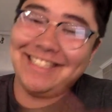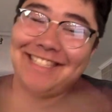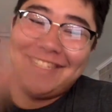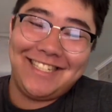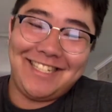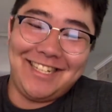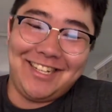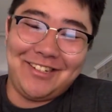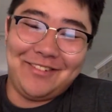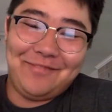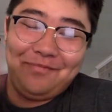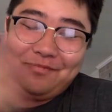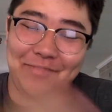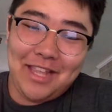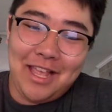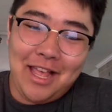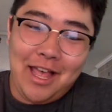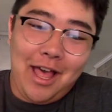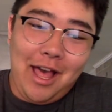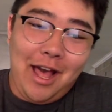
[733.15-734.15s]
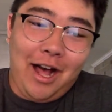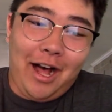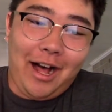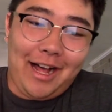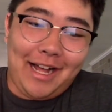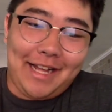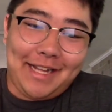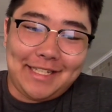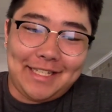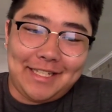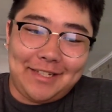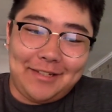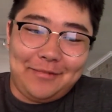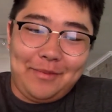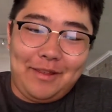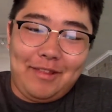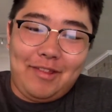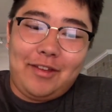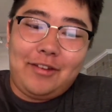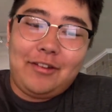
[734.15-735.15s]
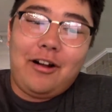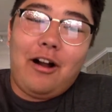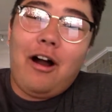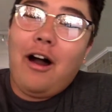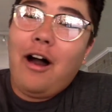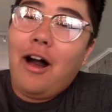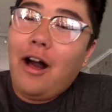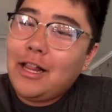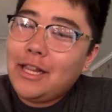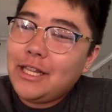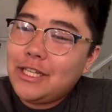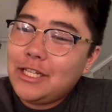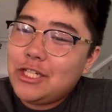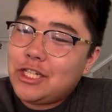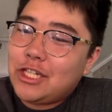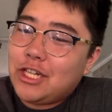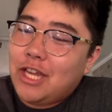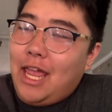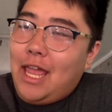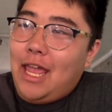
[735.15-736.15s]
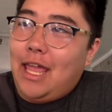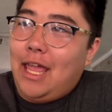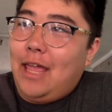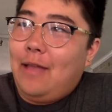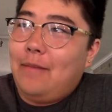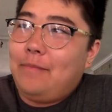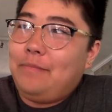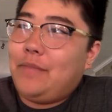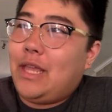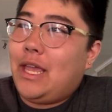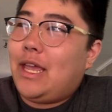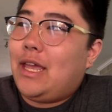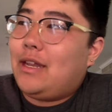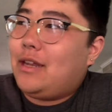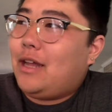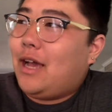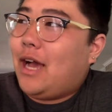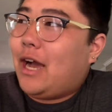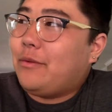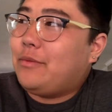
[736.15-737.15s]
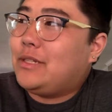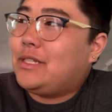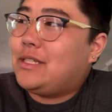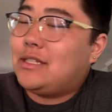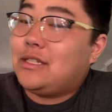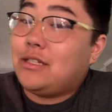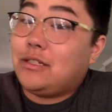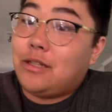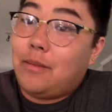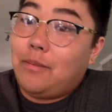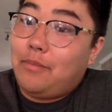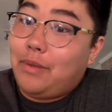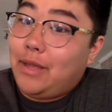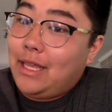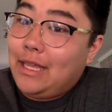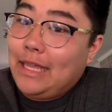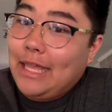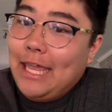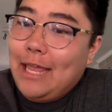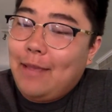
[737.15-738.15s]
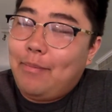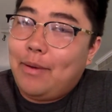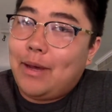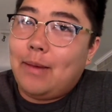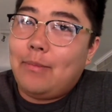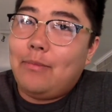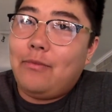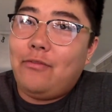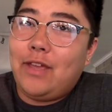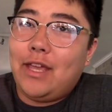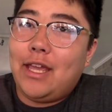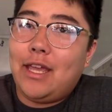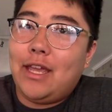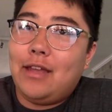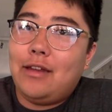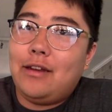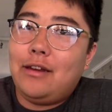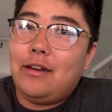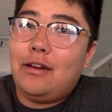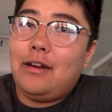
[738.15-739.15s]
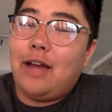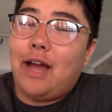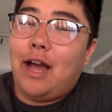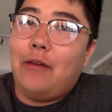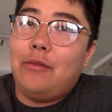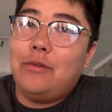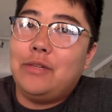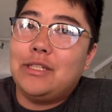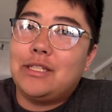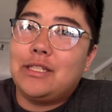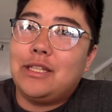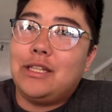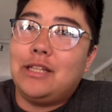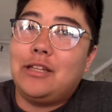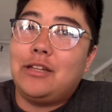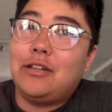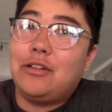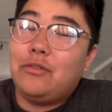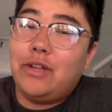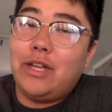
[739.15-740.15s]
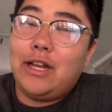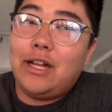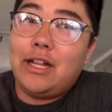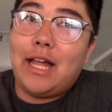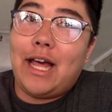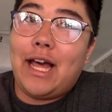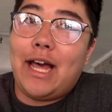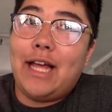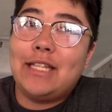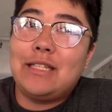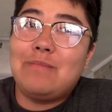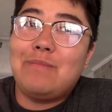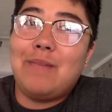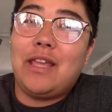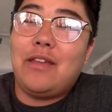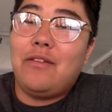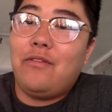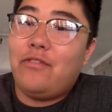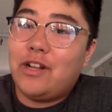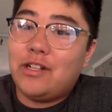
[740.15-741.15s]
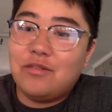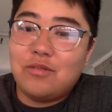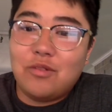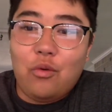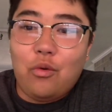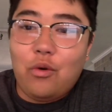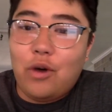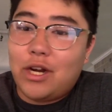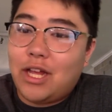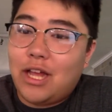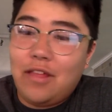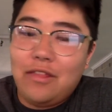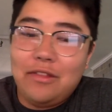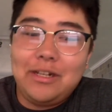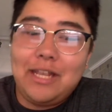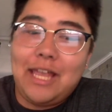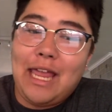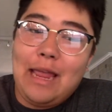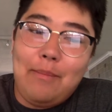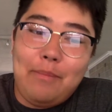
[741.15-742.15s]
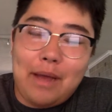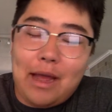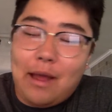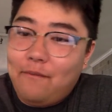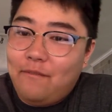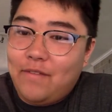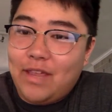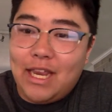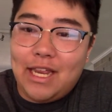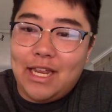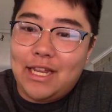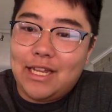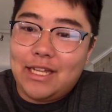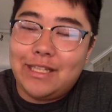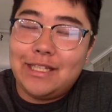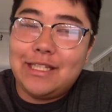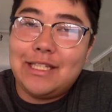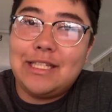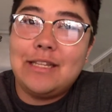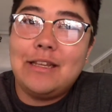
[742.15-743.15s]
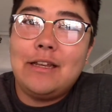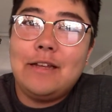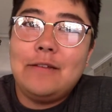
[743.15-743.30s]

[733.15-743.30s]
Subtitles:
So awesome. And then college came, and I was still a big K-pop fan. I was in the Korean class making friends with all the other K-pop bands.